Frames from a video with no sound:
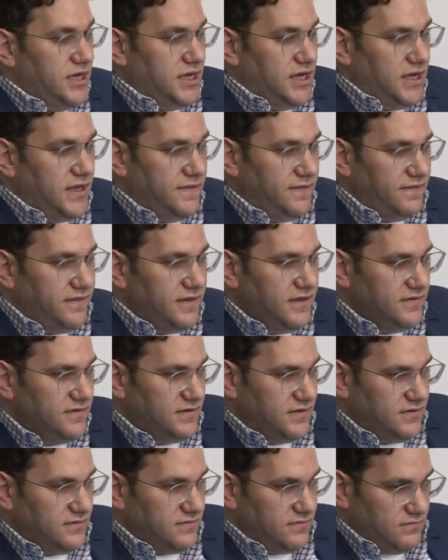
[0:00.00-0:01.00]
in this
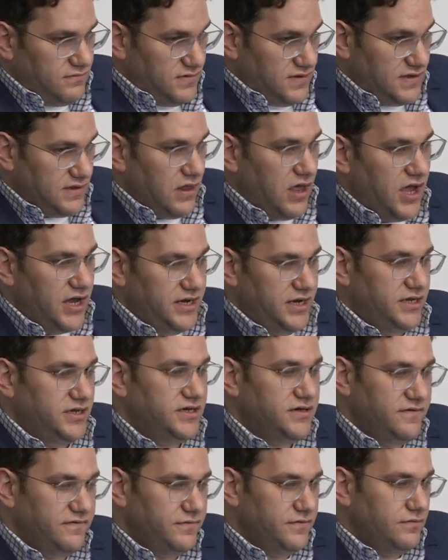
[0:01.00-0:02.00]
slide, I
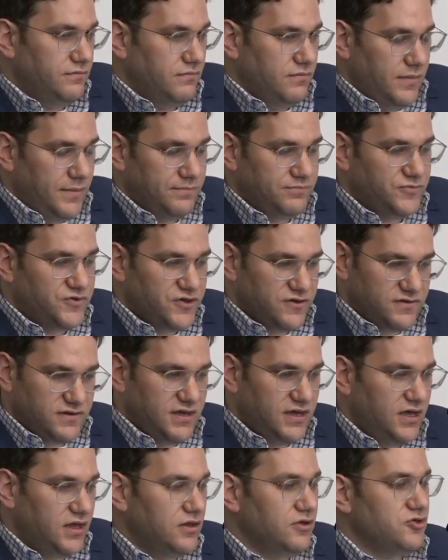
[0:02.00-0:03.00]
give you just
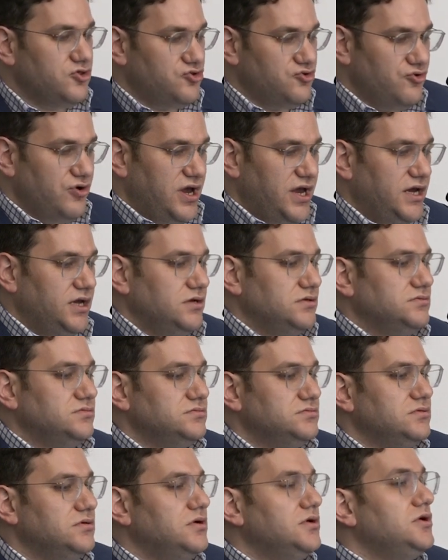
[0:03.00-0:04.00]
to illustrate
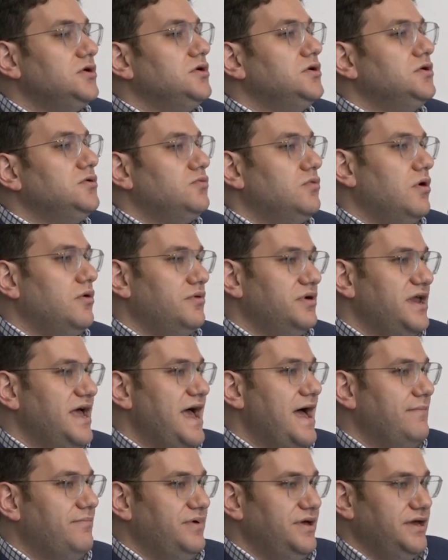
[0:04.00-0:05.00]
what would
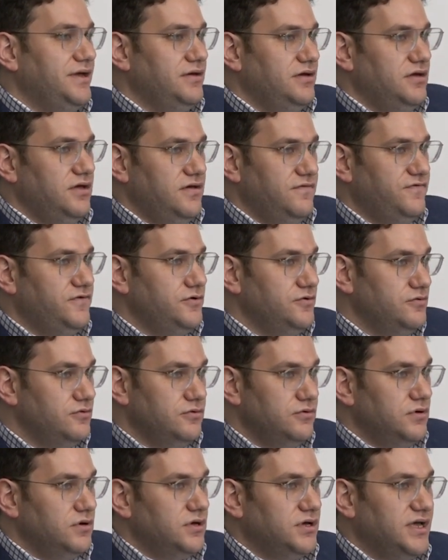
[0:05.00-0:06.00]
happen if
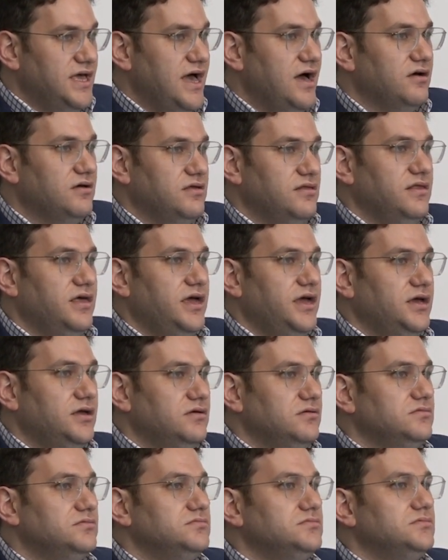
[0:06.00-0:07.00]
you calculate
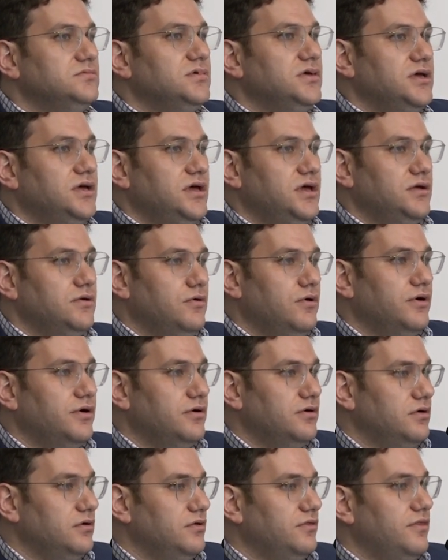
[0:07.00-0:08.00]
an
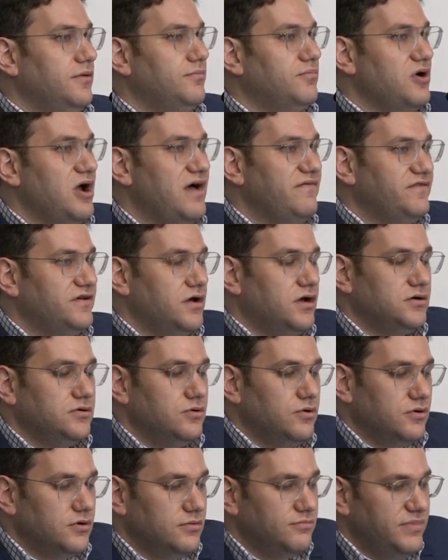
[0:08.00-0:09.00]
order, the profit on an
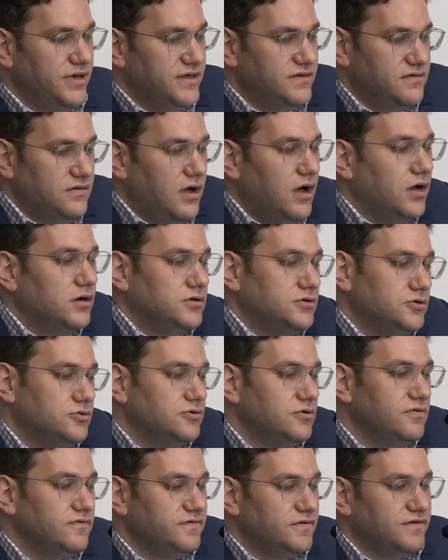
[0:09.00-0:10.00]
order based on
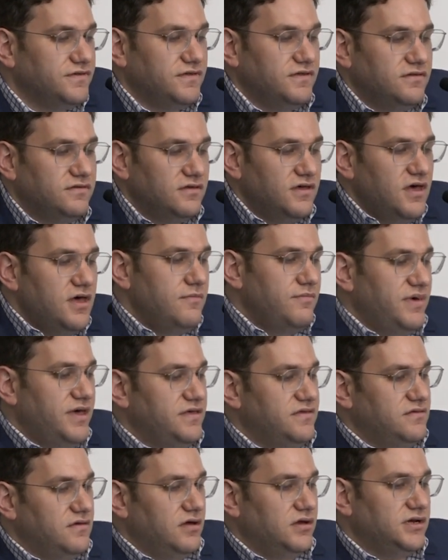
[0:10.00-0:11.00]
accrual versus
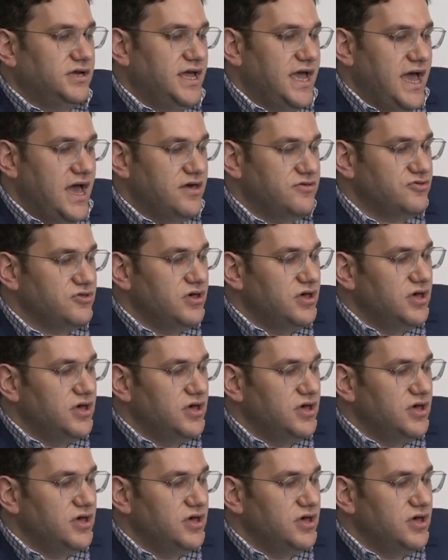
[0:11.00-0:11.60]
based on cash.